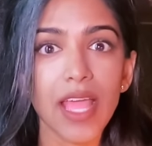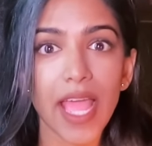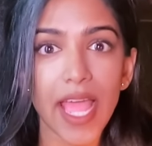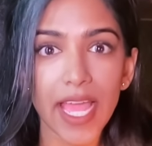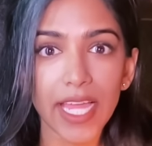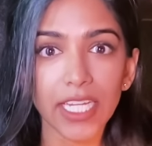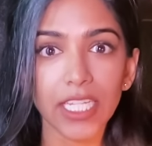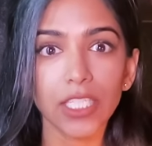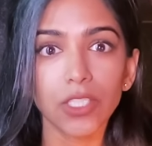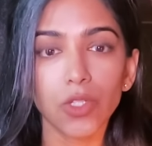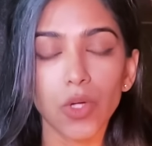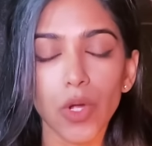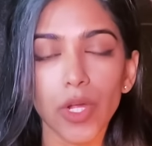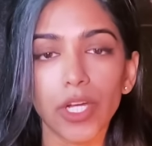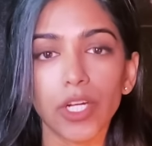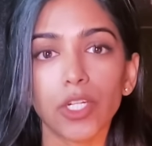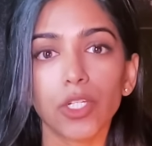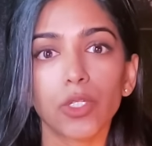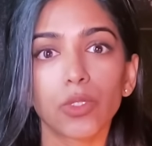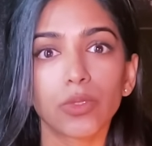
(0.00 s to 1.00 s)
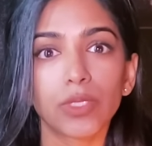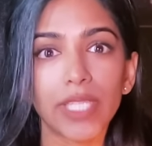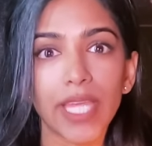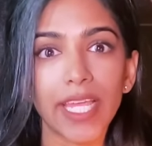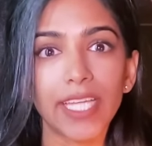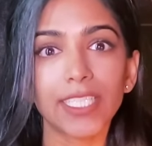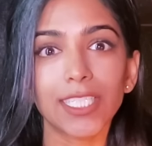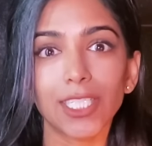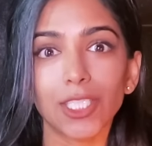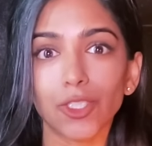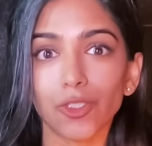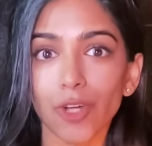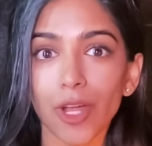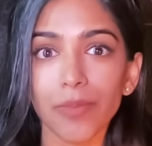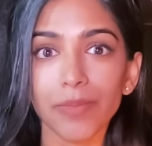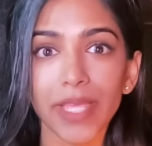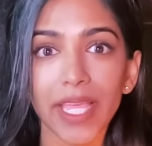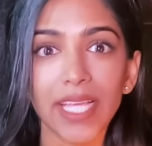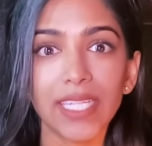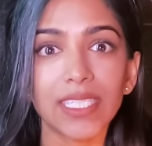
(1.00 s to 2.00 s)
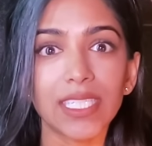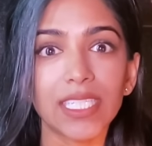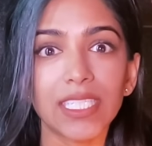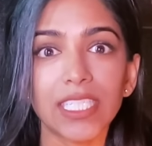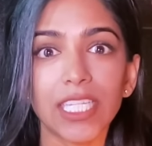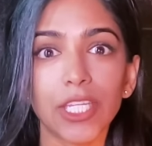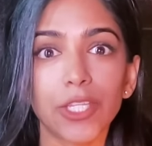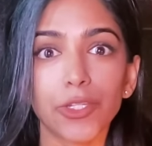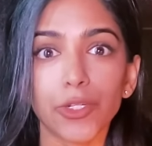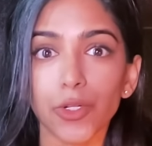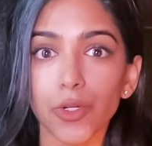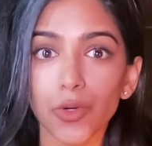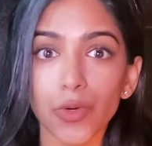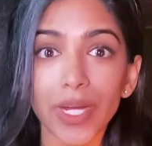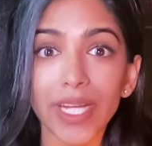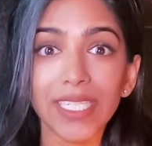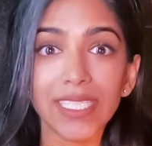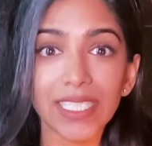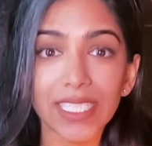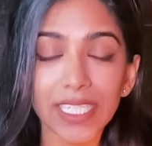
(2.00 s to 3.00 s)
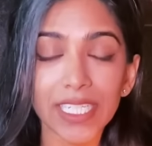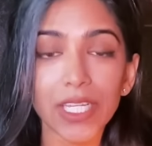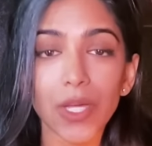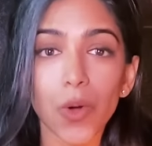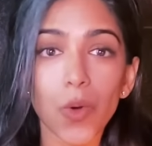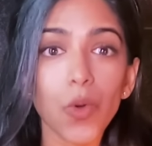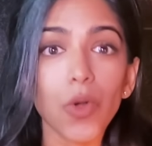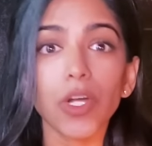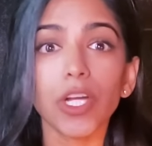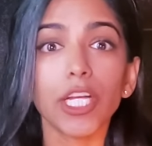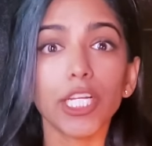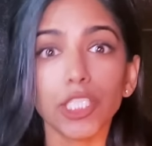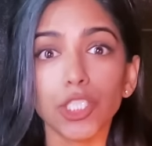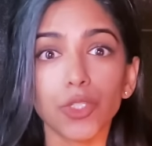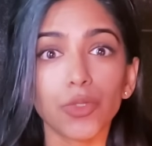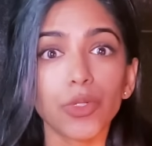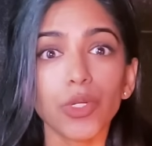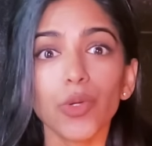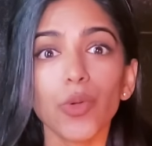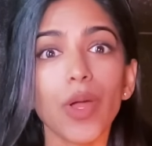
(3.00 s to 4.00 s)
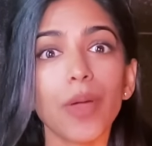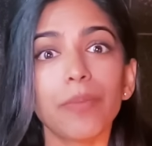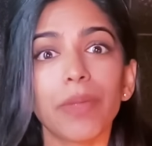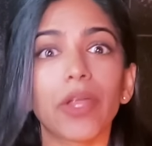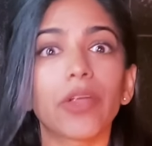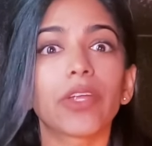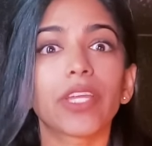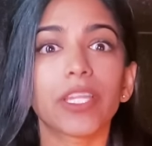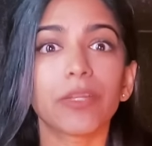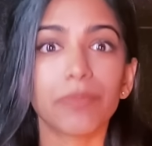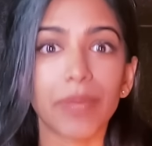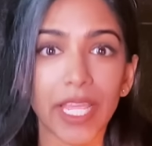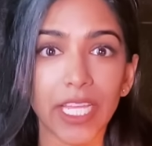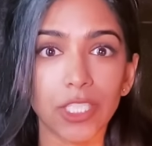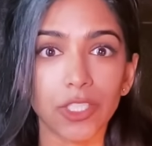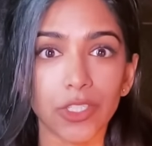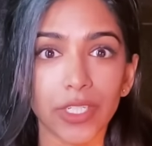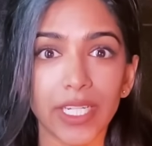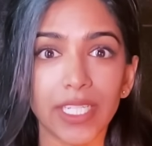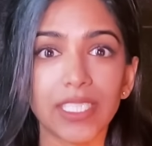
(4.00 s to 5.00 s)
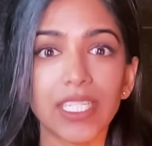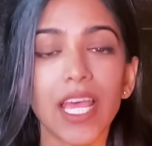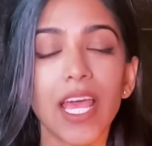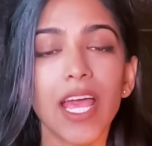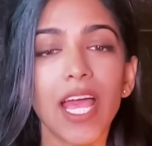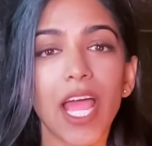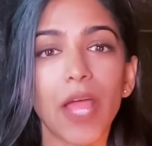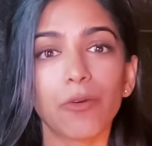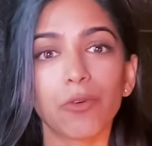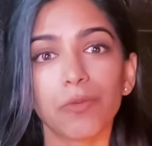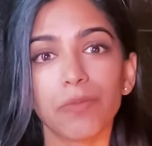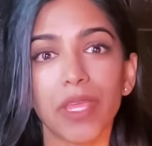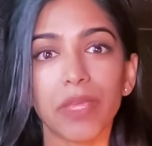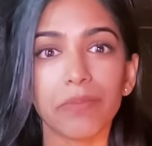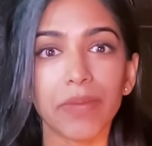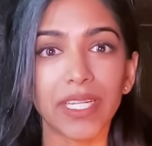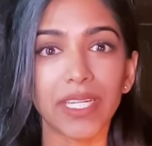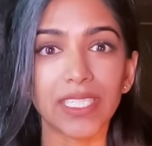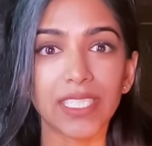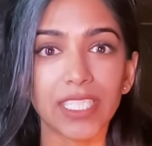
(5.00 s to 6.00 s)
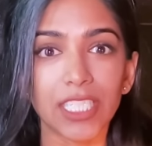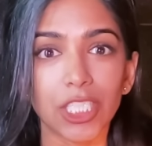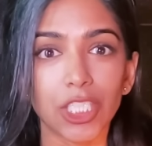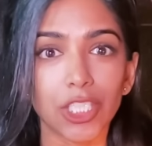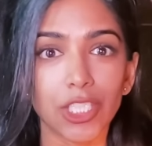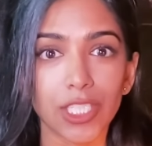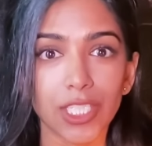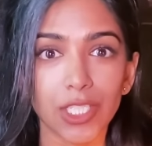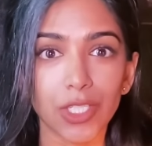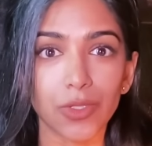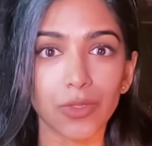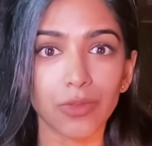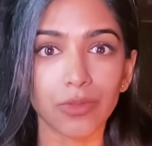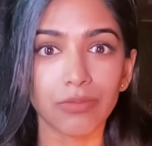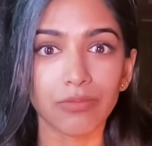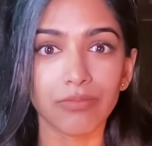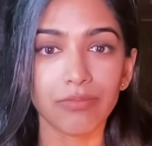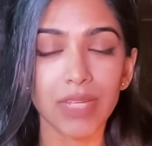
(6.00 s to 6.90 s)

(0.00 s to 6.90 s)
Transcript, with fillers: Any lawyer who takes a Trump case is either crazy or a true American patriot. I will make my decision soon.